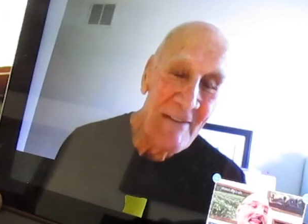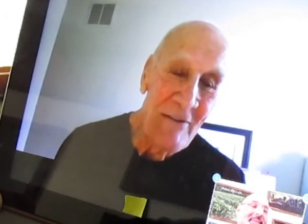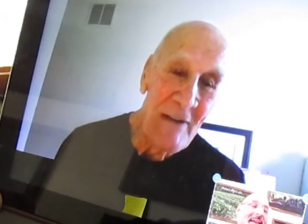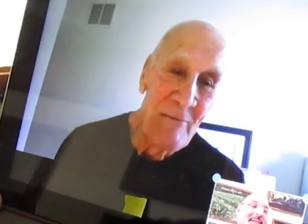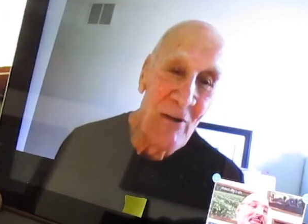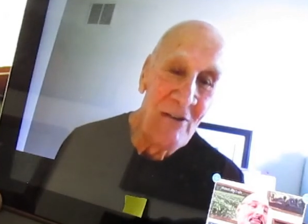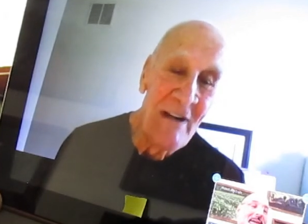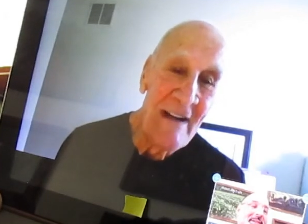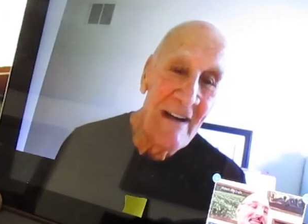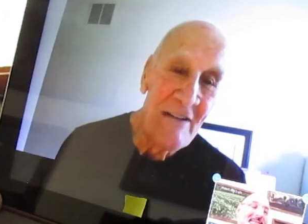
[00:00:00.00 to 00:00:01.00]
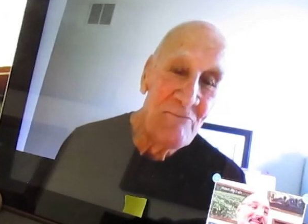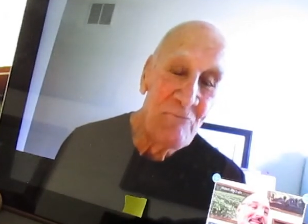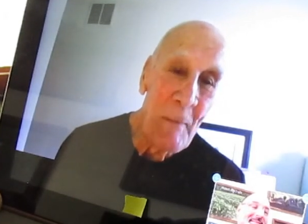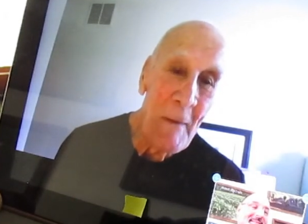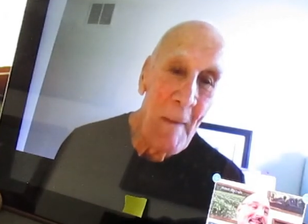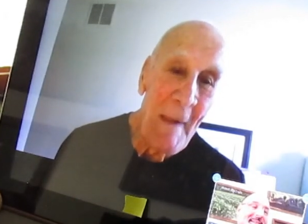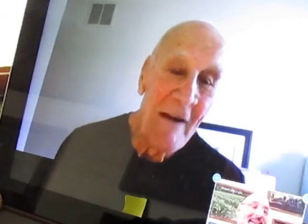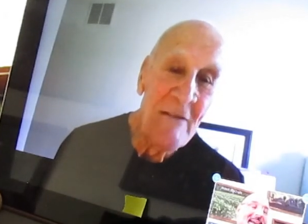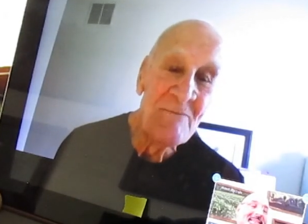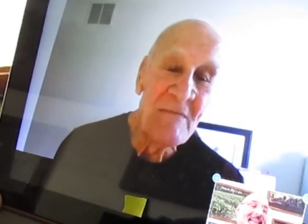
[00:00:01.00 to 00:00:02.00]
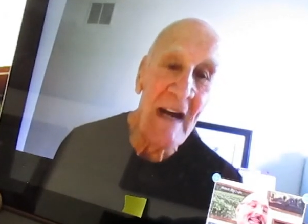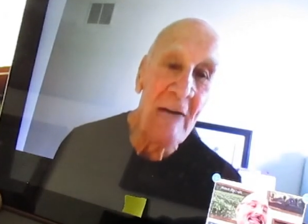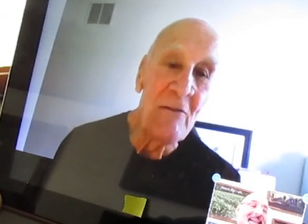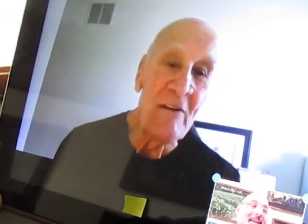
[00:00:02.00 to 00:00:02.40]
thanks so much. Hey, thanks again.